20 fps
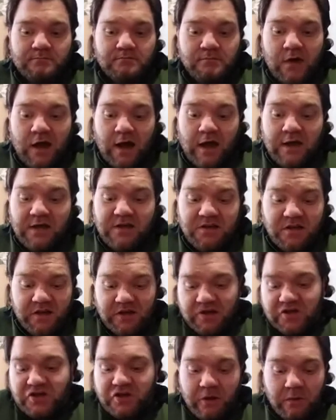I say
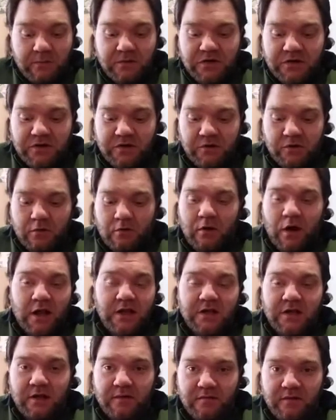it's yummy, you know,
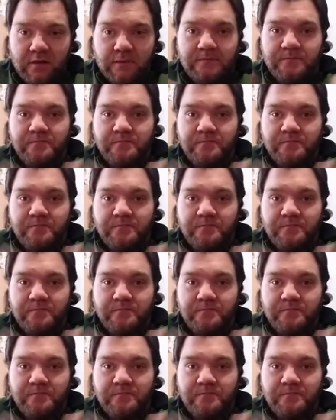I'd give it